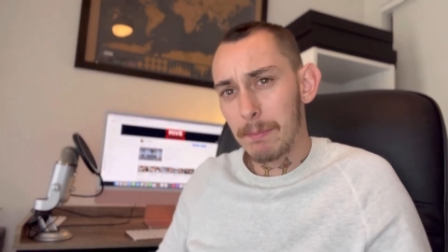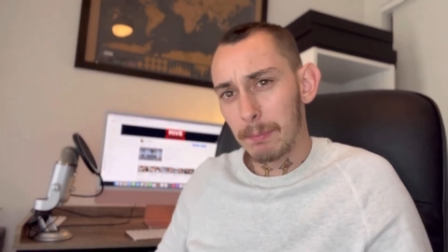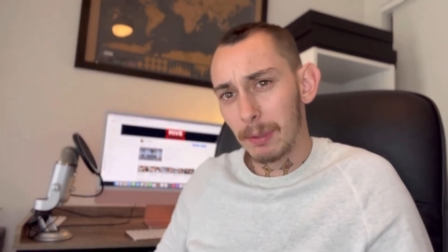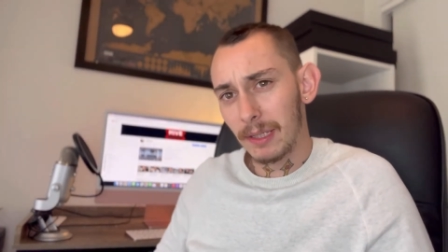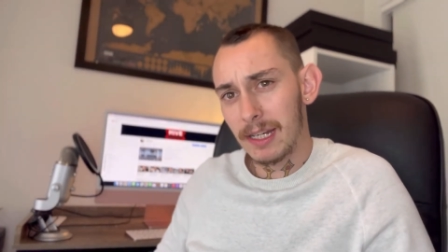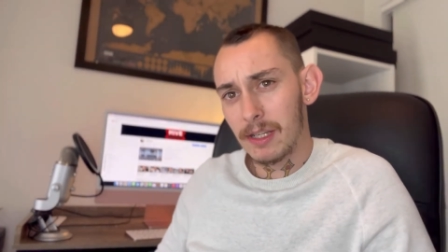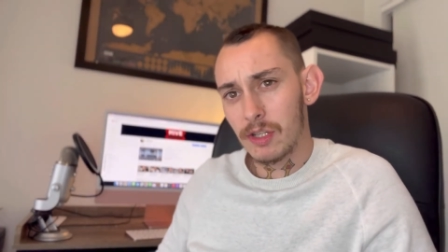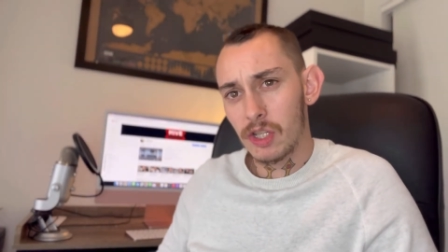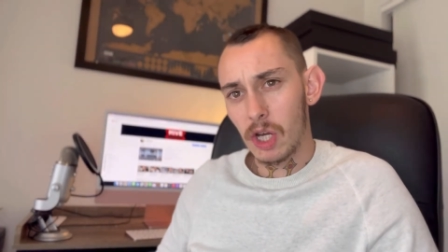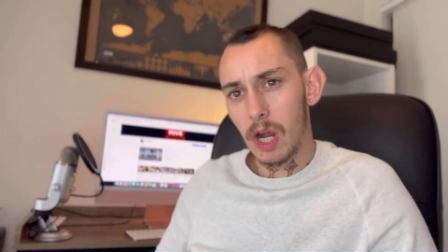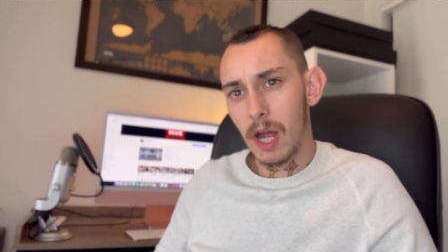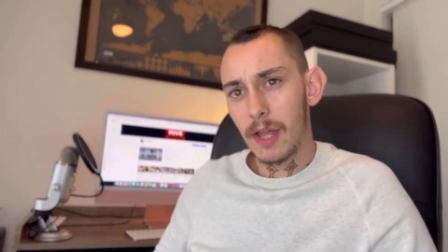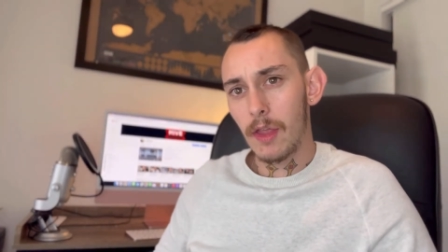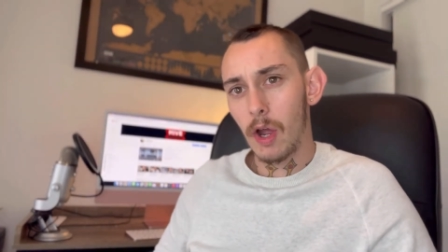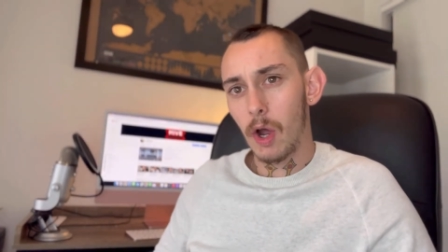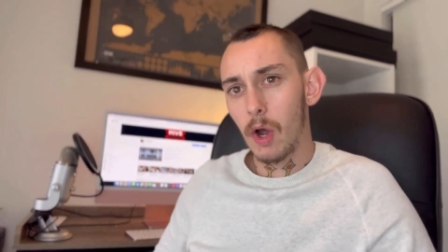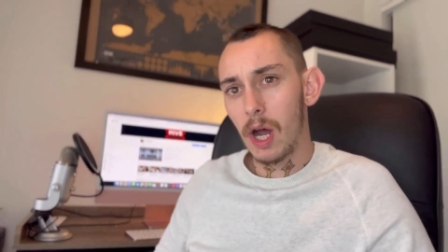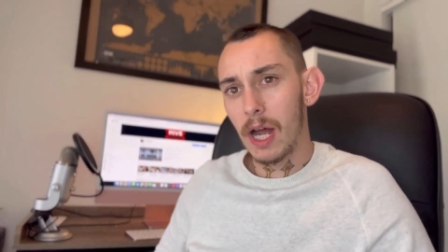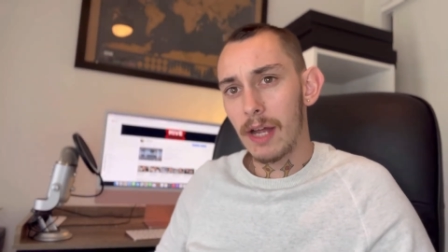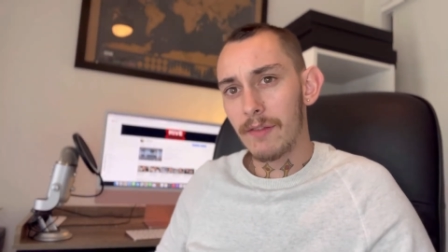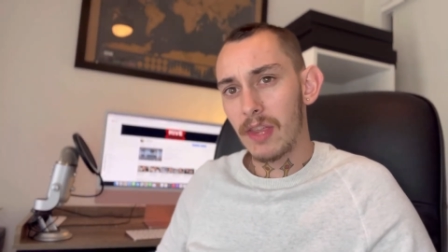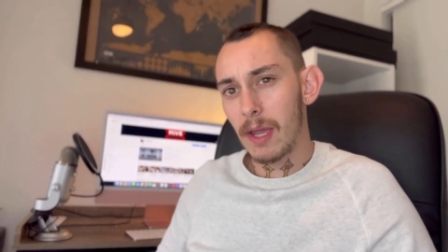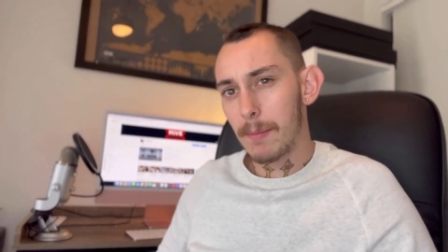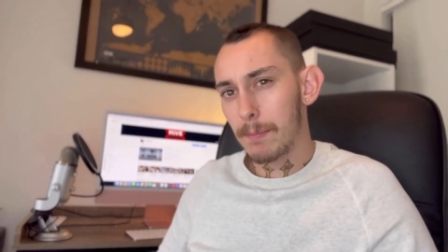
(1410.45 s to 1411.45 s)
inside the
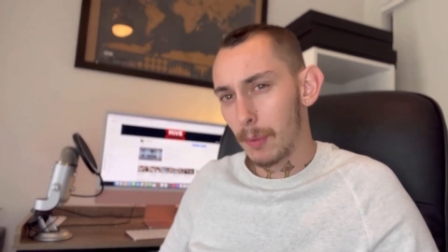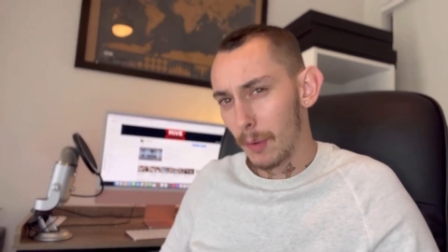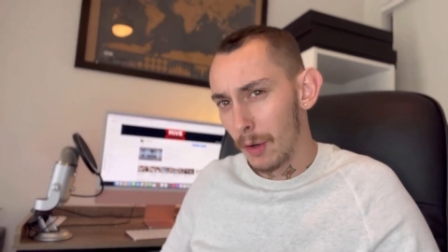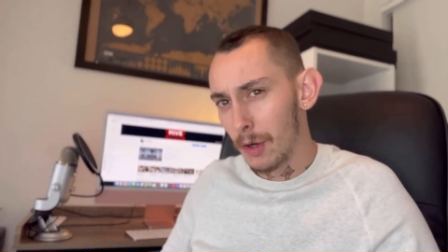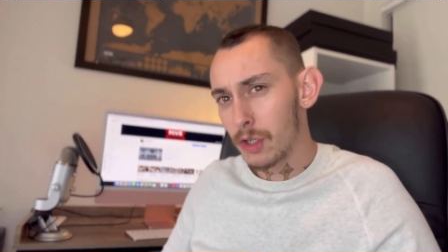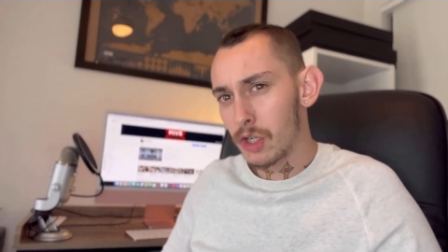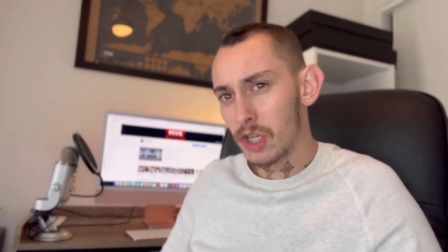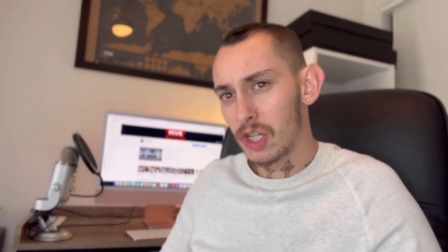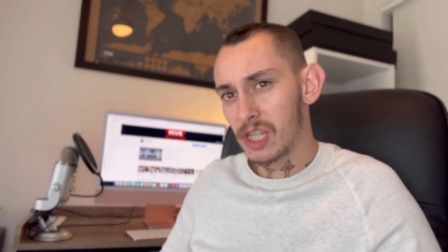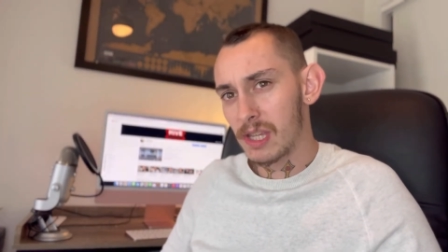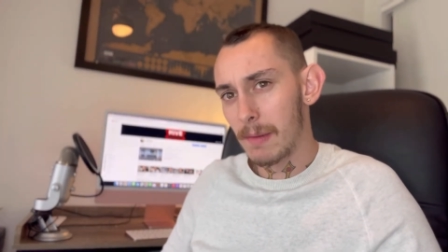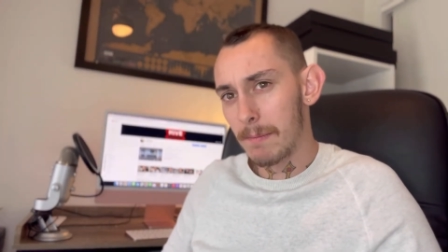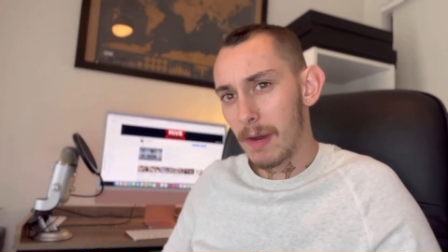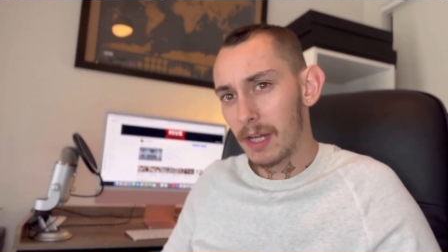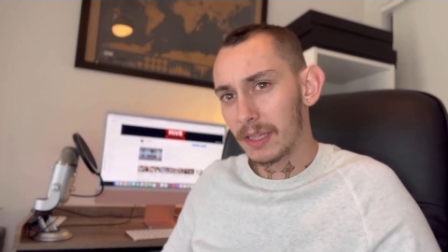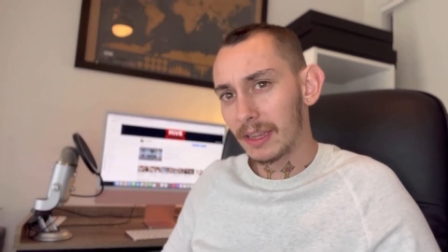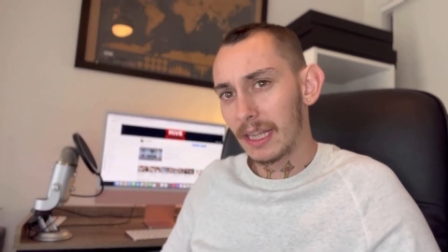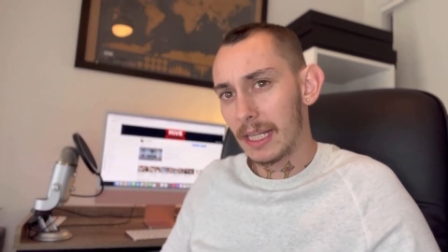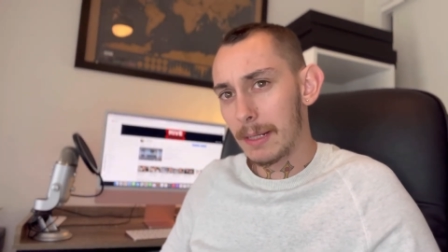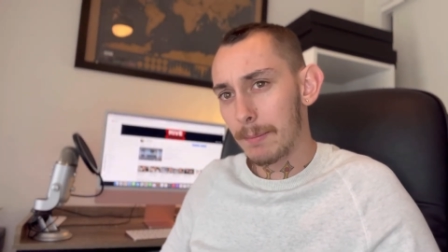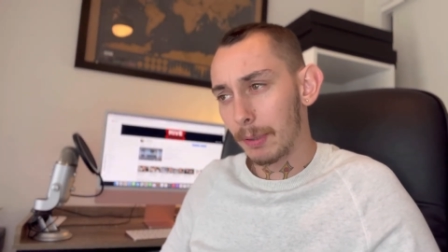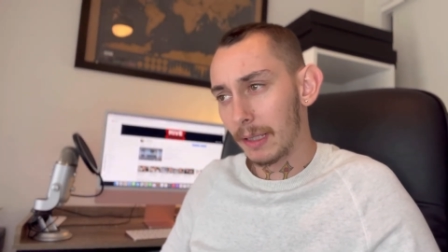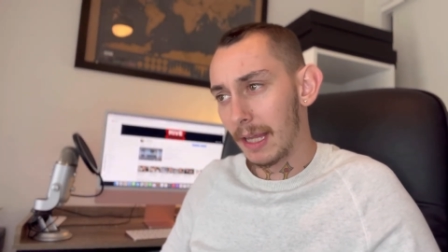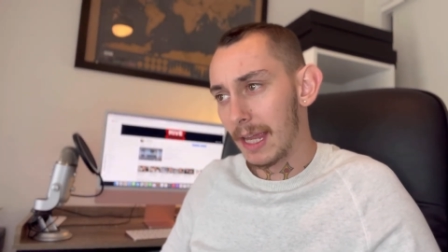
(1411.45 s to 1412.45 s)
Hive that purchase the monthly
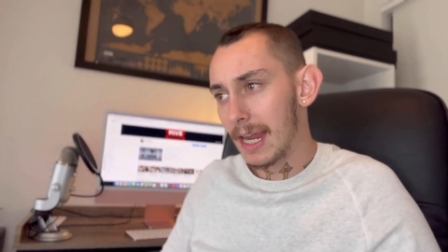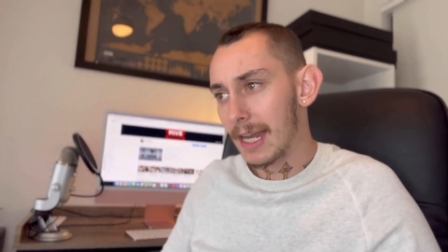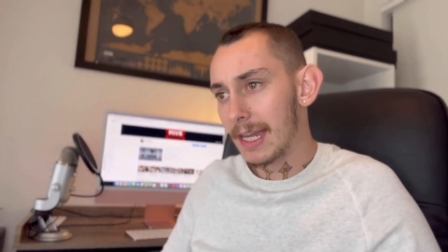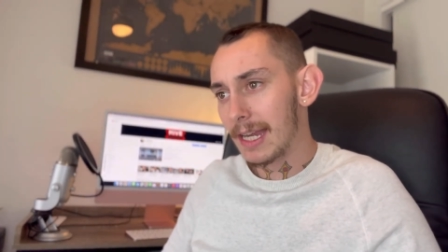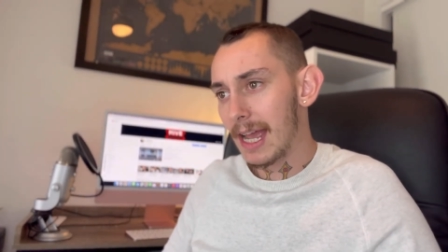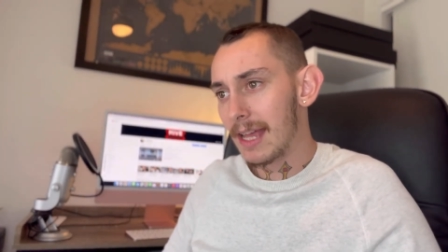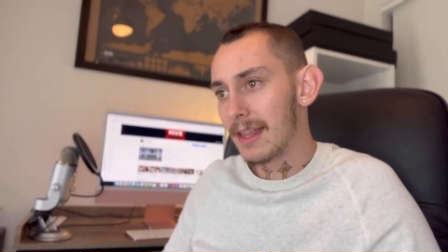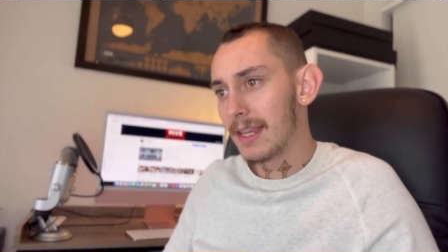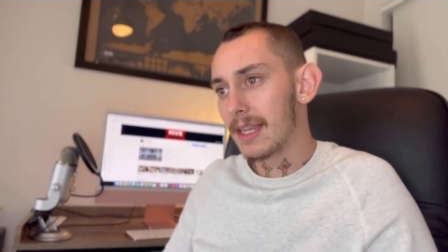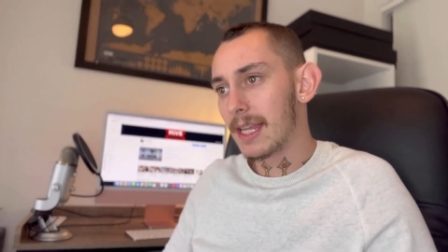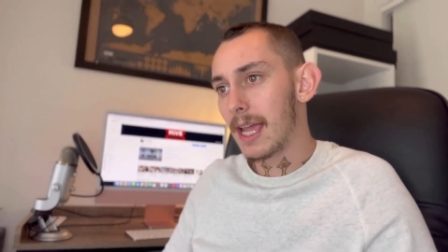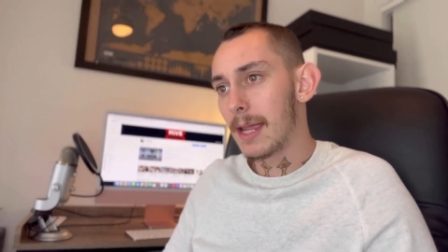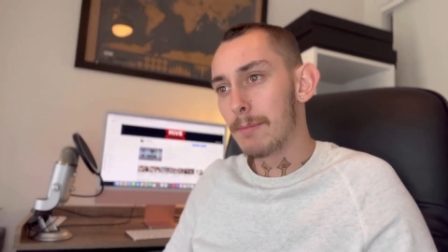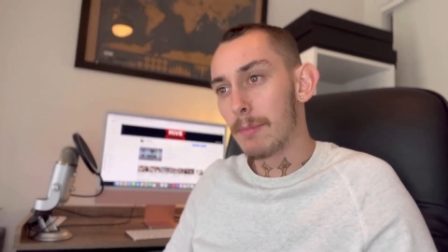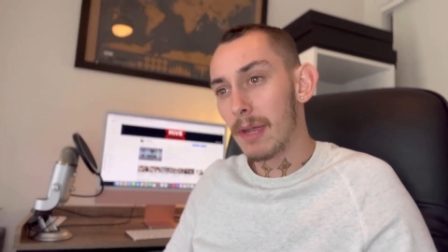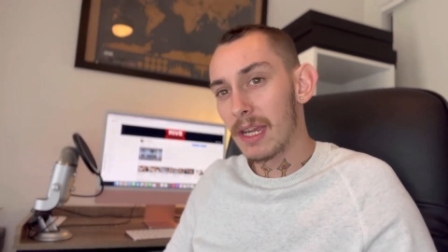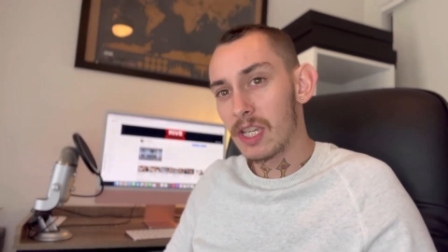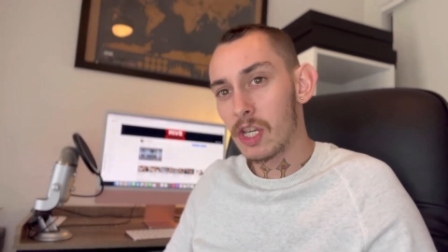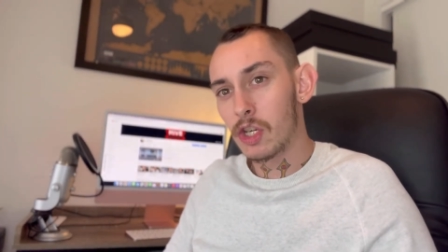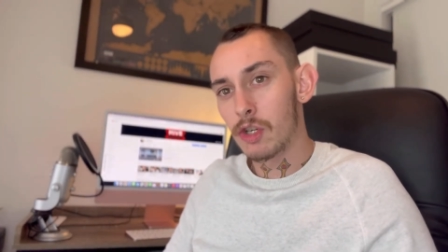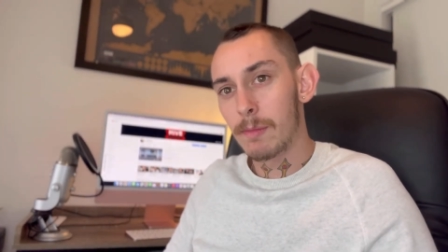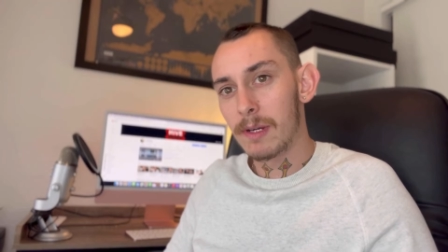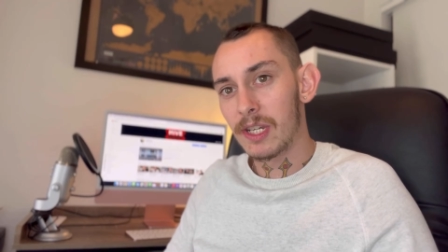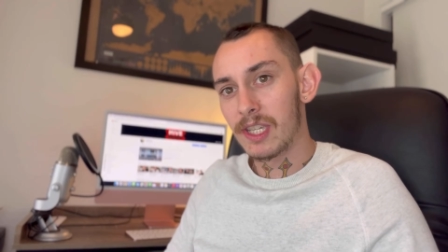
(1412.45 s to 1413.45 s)
plan and then they
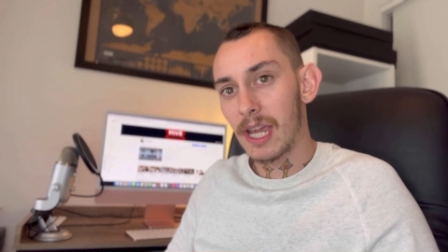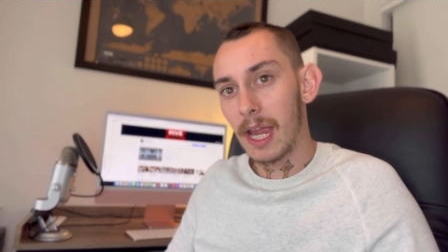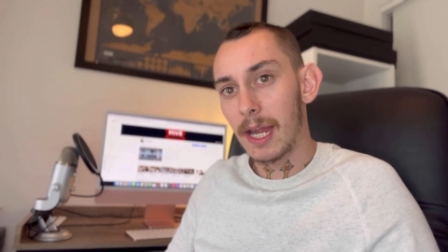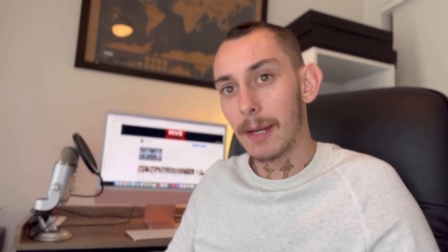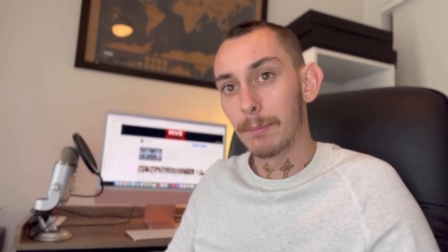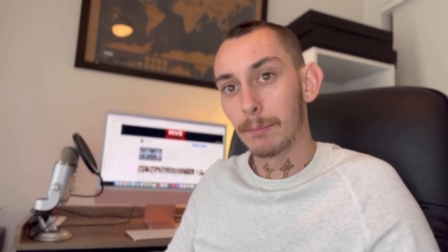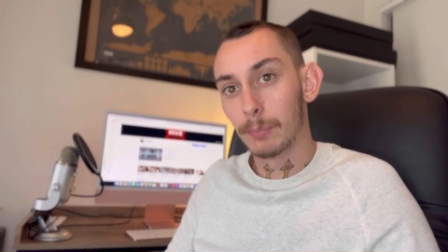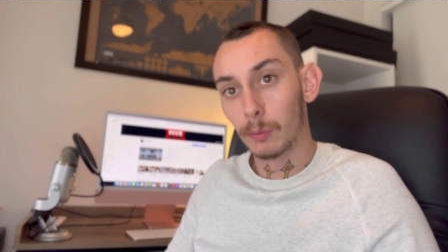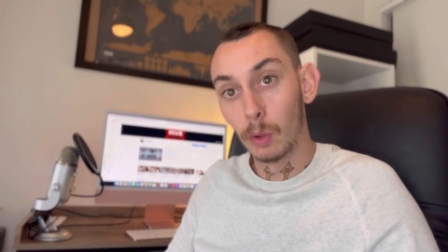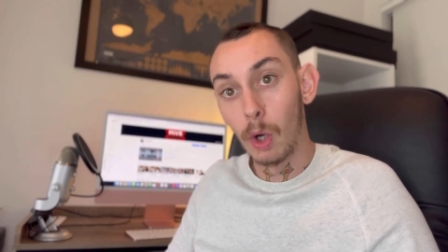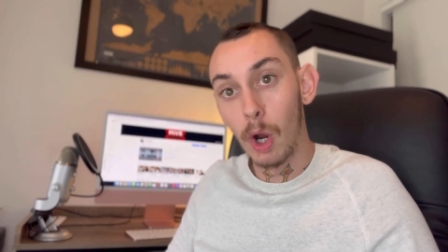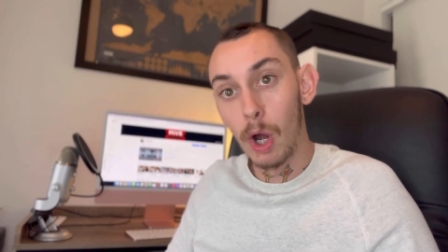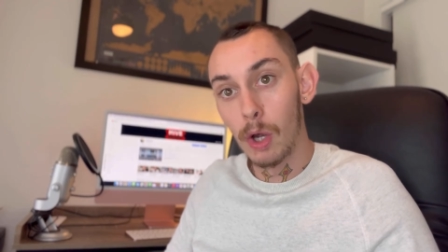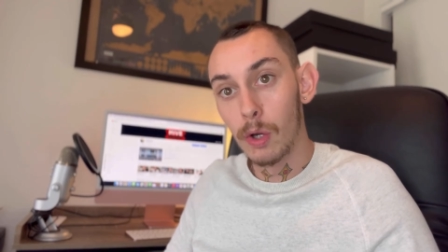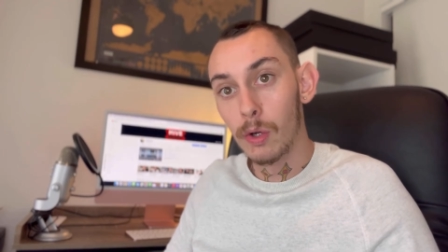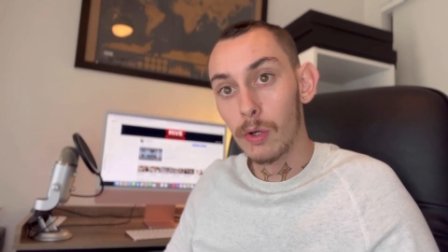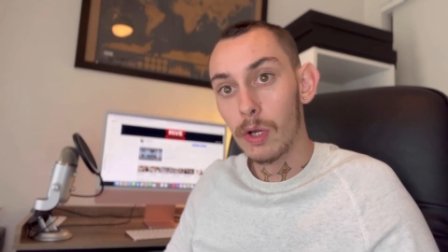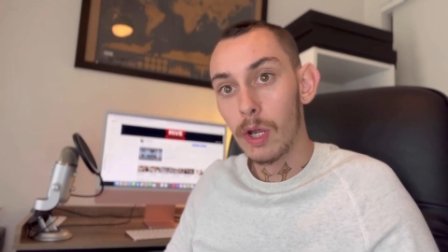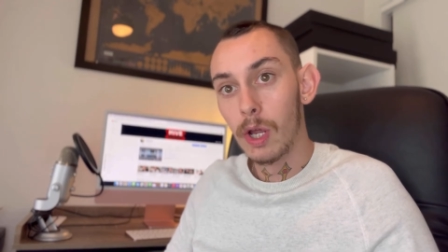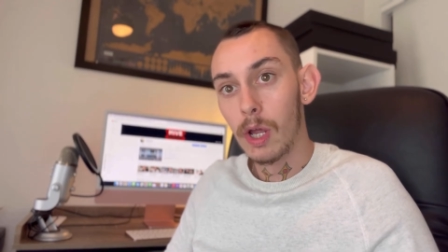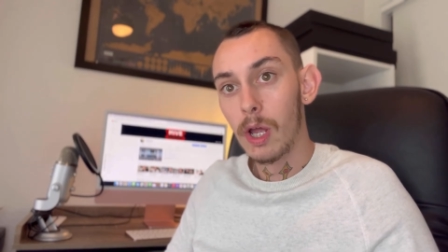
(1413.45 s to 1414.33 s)
message me saying, bro,